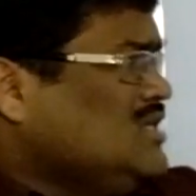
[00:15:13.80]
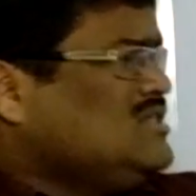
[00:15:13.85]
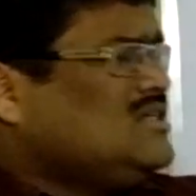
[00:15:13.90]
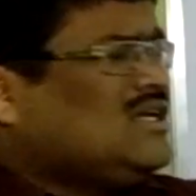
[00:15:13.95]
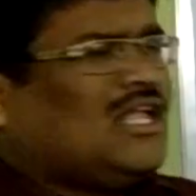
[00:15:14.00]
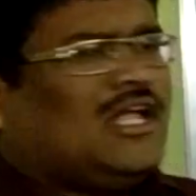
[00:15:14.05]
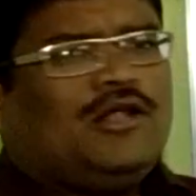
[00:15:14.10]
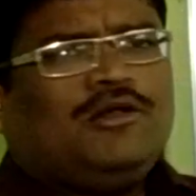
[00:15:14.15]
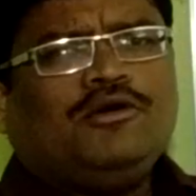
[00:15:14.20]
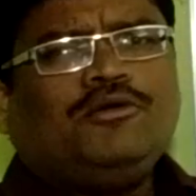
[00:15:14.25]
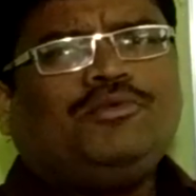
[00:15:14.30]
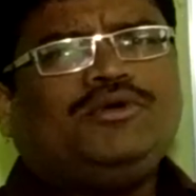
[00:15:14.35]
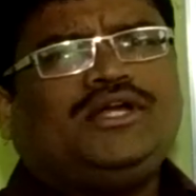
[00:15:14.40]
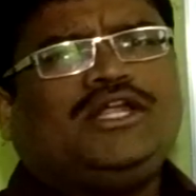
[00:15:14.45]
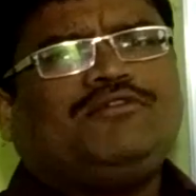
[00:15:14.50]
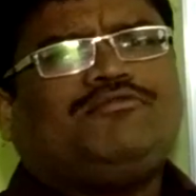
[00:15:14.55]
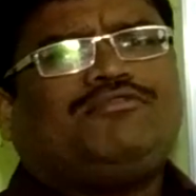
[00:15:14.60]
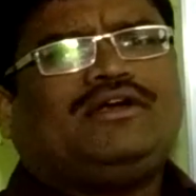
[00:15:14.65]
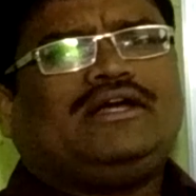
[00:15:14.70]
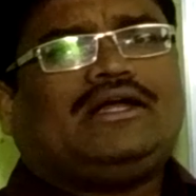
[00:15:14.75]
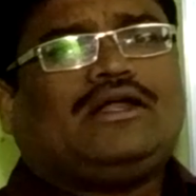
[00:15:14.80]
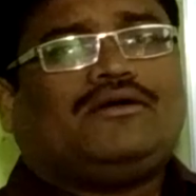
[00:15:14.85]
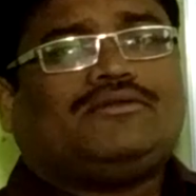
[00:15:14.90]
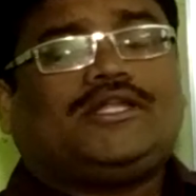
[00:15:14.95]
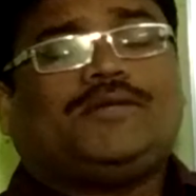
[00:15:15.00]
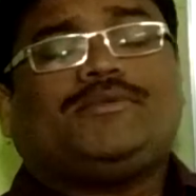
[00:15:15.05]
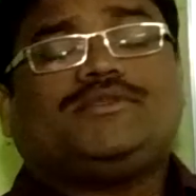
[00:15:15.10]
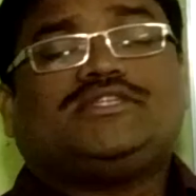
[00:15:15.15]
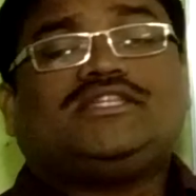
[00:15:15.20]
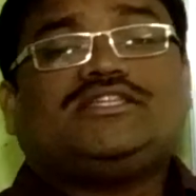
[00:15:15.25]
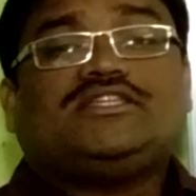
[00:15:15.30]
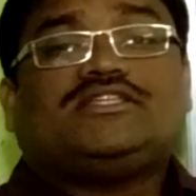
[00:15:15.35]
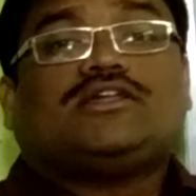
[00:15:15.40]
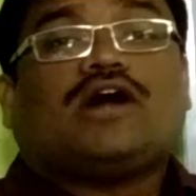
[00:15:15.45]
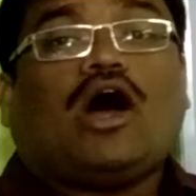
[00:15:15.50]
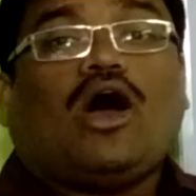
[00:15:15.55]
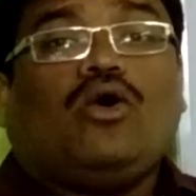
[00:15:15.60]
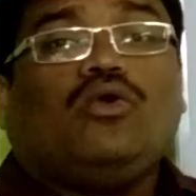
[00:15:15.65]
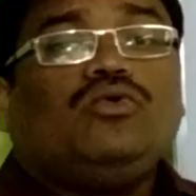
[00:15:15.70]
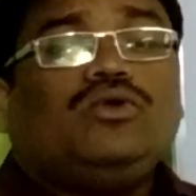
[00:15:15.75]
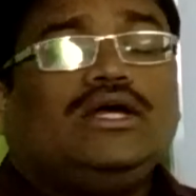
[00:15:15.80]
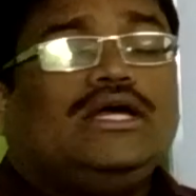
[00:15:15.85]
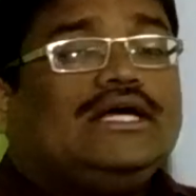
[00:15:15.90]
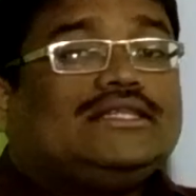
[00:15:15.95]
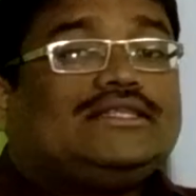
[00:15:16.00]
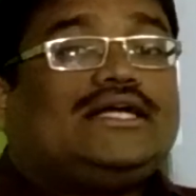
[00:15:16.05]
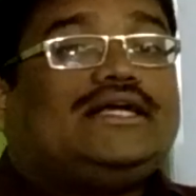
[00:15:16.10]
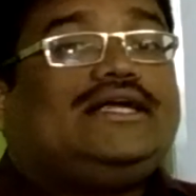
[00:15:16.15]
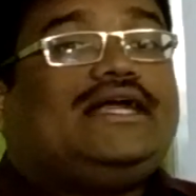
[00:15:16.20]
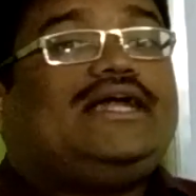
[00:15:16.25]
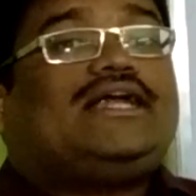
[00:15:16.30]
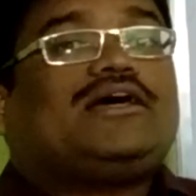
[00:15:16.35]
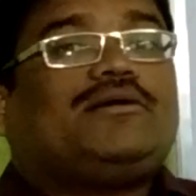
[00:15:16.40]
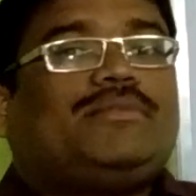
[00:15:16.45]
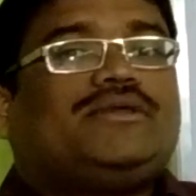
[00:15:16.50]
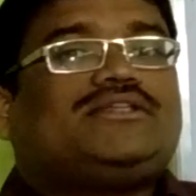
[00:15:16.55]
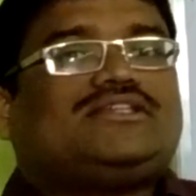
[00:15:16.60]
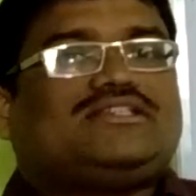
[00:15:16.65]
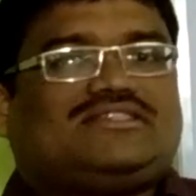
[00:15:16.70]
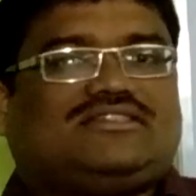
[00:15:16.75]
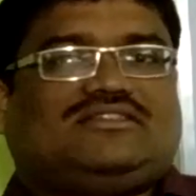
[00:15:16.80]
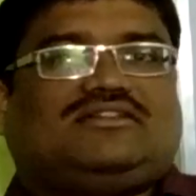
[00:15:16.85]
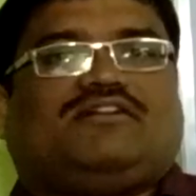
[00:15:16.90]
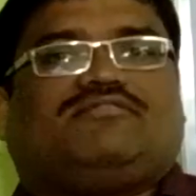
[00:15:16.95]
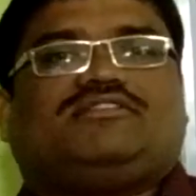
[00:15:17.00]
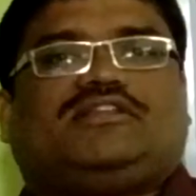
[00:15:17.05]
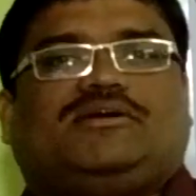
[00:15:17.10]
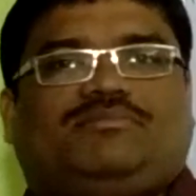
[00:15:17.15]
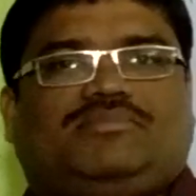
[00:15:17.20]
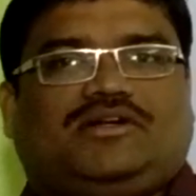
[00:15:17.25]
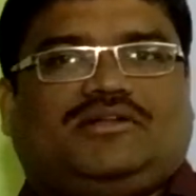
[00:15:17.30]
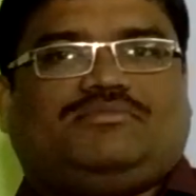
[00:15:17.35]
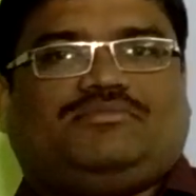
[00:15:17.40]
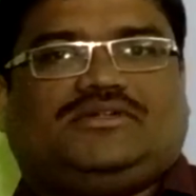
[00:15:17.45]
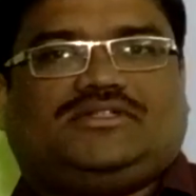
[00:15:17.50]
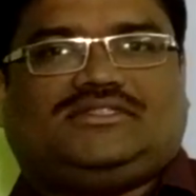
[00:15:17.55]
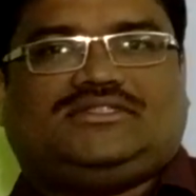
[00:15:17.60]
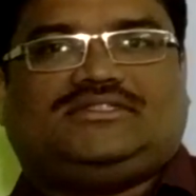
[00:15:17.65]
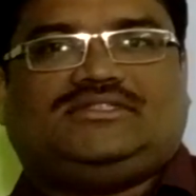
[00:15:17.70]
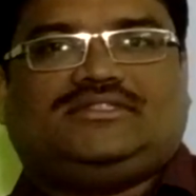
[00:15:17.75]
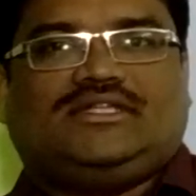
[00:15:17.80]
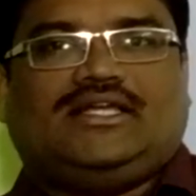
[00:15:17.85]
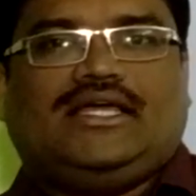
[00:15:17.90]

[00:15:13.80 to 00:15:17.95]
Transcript: There are a lot of different, that means this is how the databases serve the purpose.